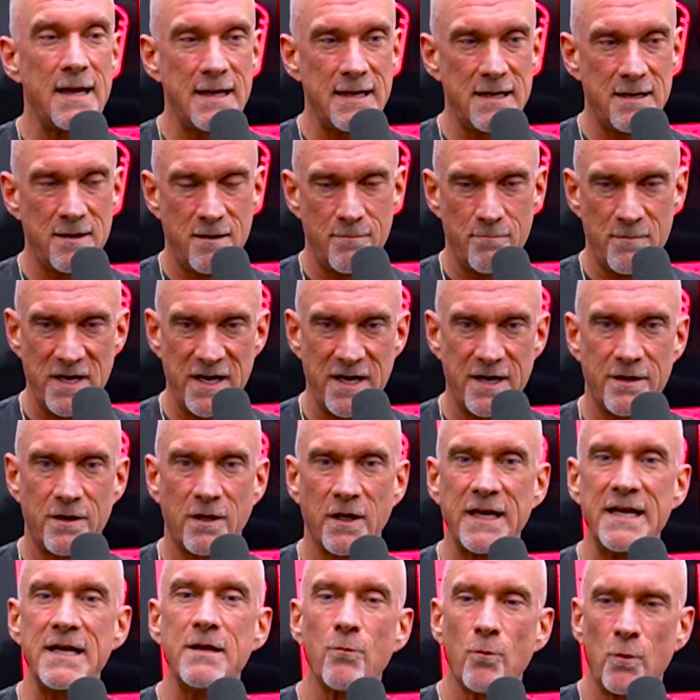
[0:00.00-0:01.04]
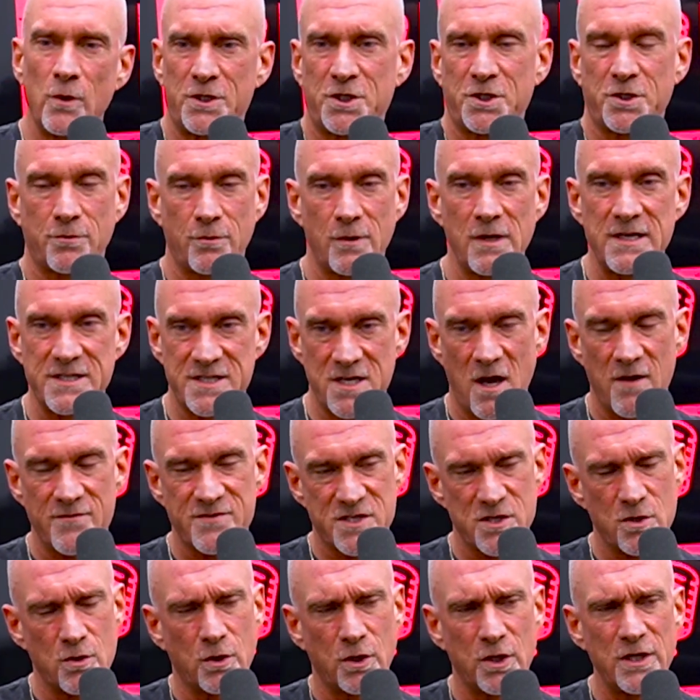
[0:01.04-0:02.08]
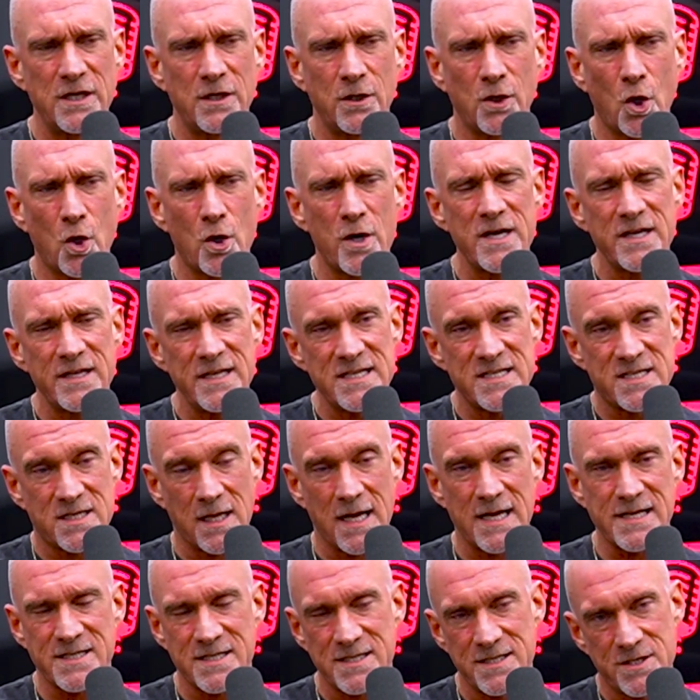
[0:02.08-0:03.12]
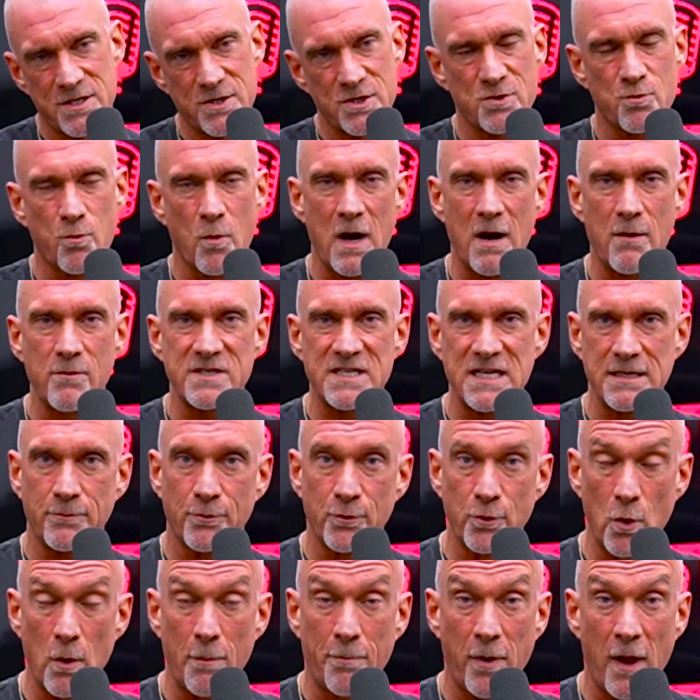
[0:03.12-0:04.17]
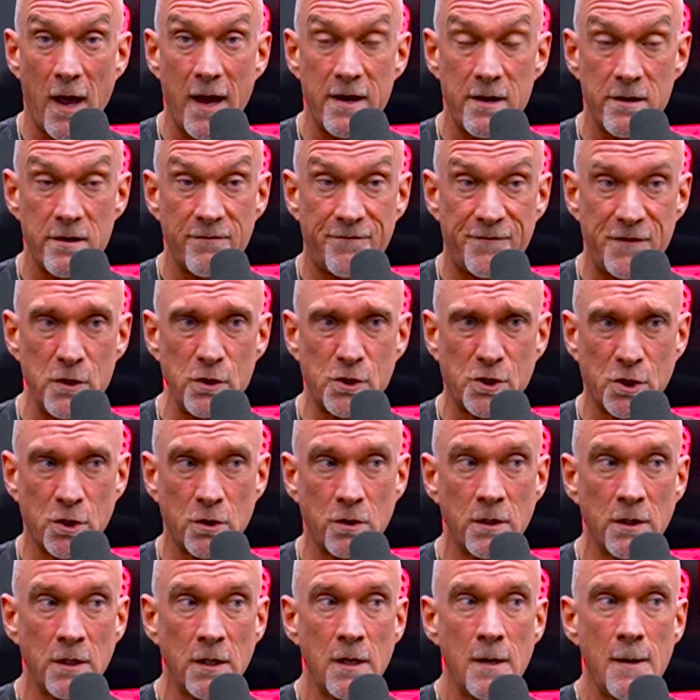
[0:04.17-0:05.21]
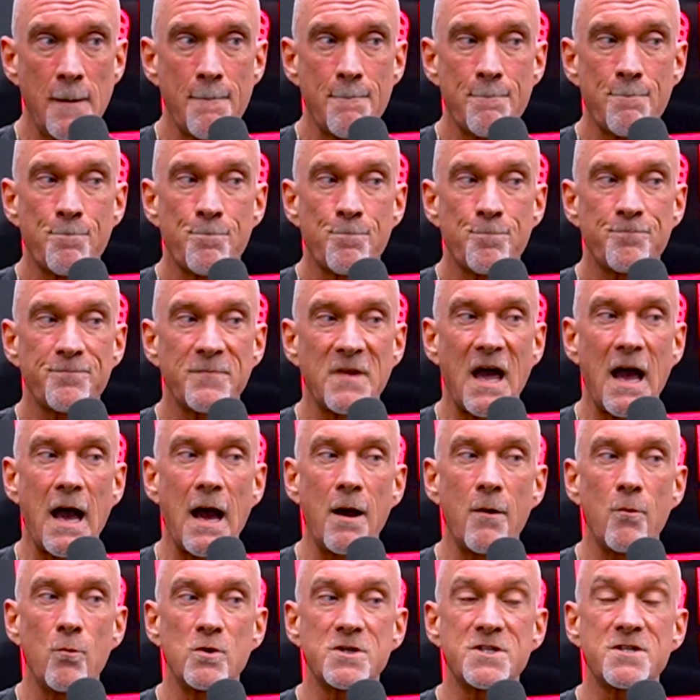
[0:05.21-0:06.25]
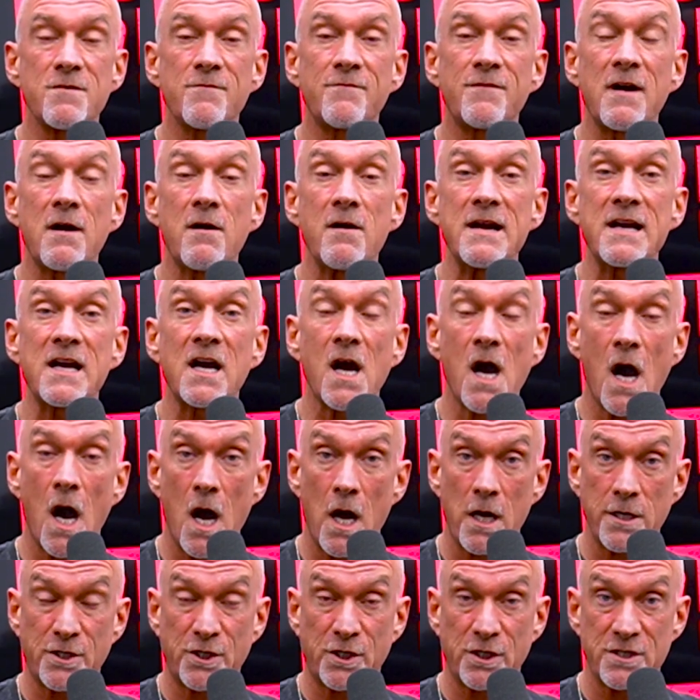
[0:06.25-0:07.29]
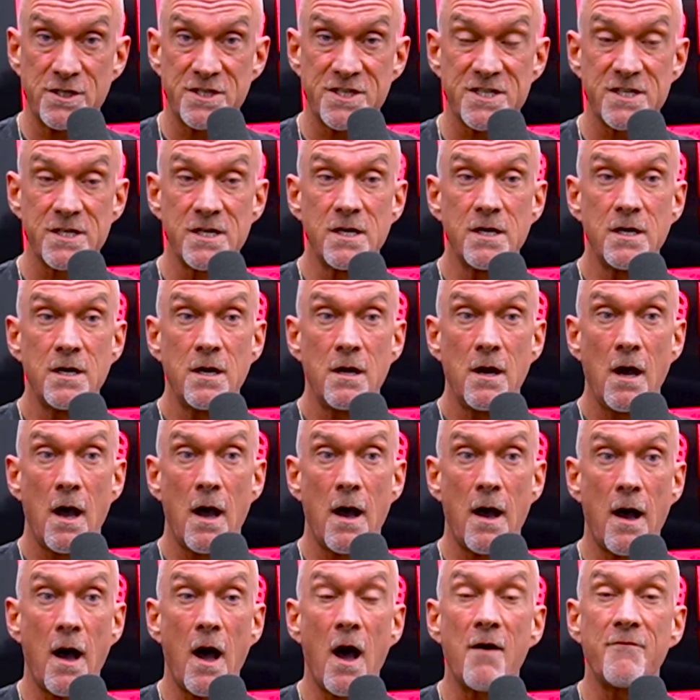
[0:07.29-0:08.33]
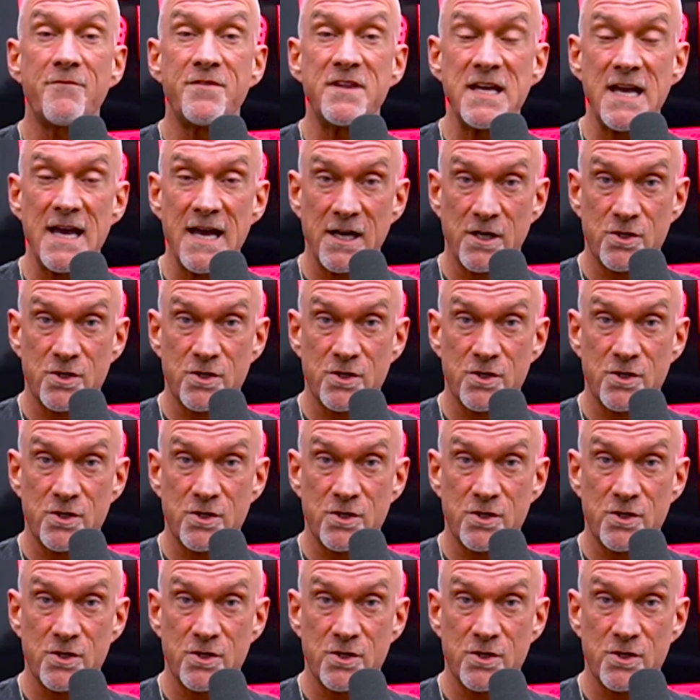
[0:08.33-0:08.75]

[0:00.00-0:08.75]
It admittedly, which is also learning these lessons, is what I was able to apply to the future. I was very conscious uh, of the